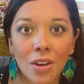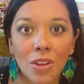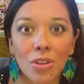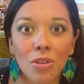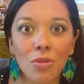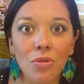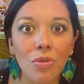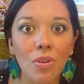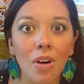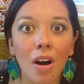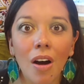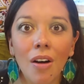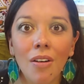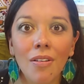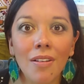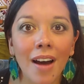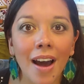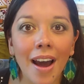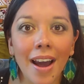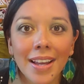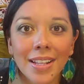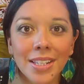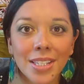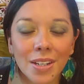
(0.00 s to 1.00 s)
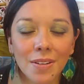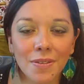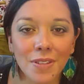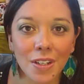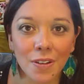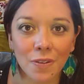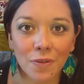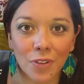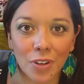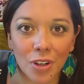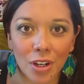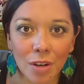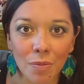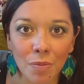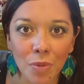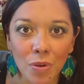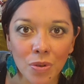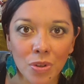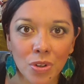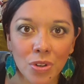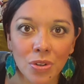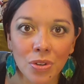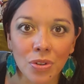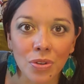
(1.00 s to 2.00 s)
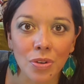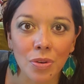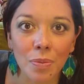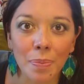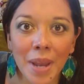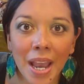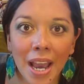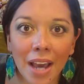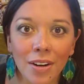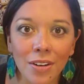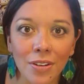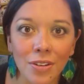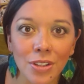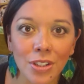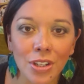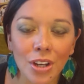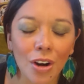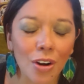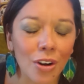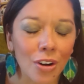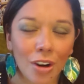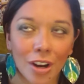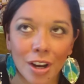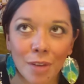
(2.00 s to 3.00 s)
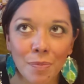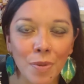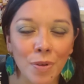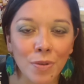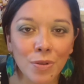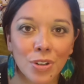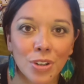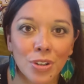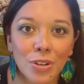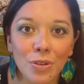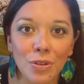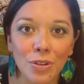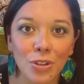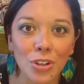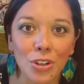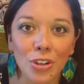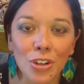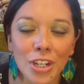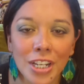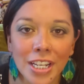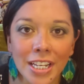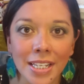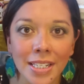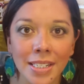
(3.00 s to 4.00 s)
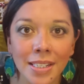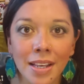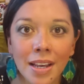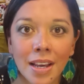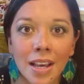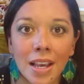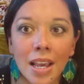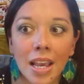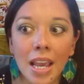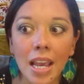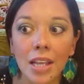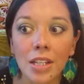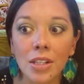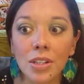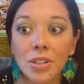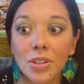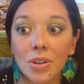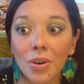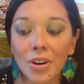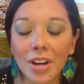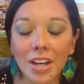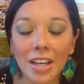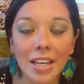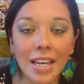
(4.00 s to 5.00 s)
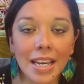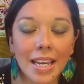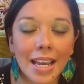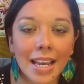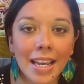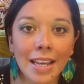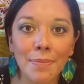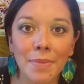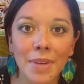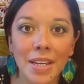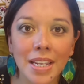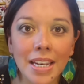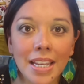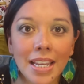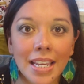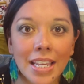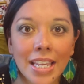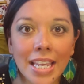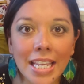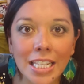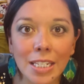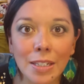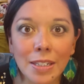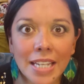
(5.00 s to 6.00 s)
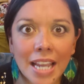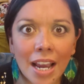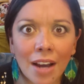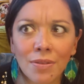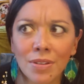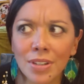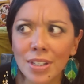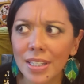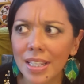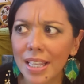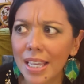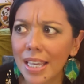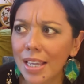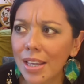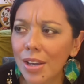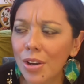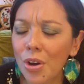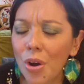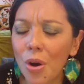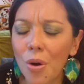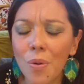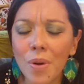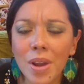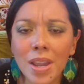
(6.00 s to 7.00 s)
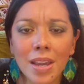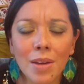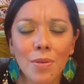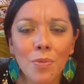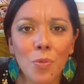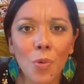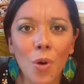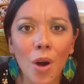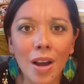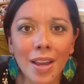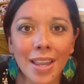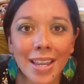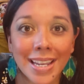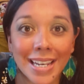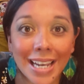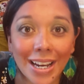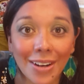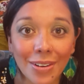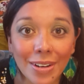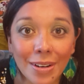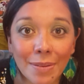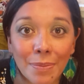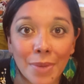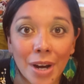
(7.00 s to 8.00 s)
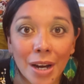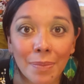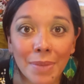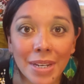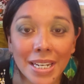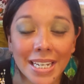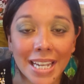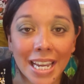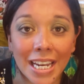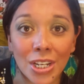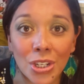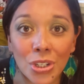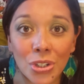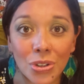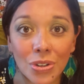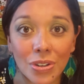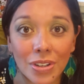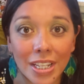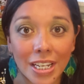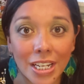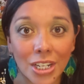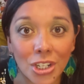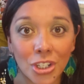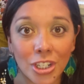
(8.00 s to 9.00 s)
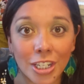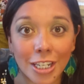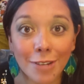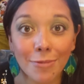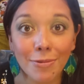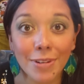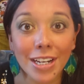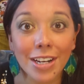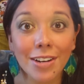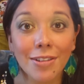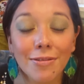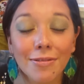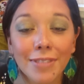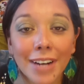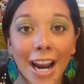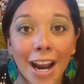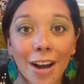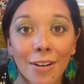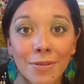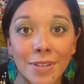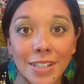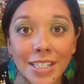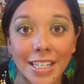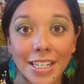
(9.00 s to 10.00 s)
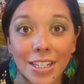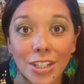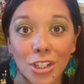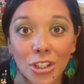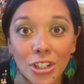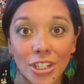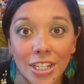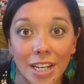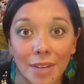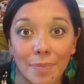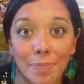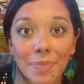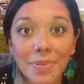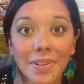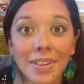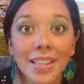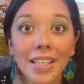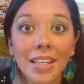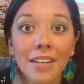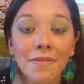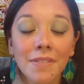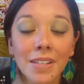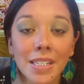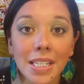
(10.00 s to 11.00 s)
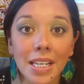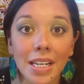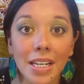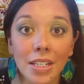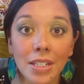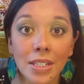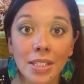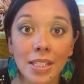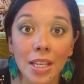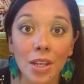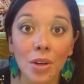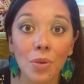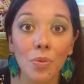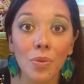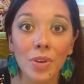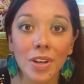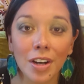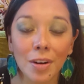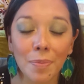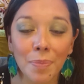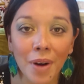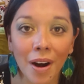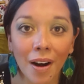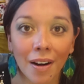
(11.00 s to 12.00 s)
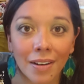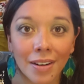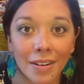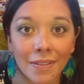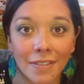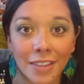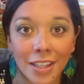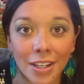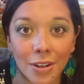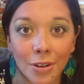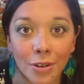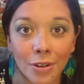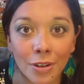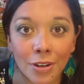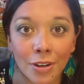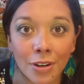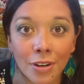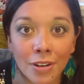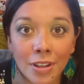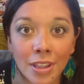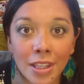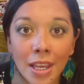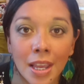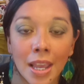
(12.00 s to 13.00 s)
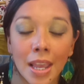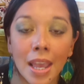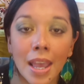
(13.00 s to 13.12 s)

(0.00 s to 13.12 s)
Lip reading: through all kinds of different emotional patterns or emotional journeys. And so I mean, it gets down to like going and walking out in Mama Nature. Like, she regrounds us, she uplifts us, like we are part of the earth,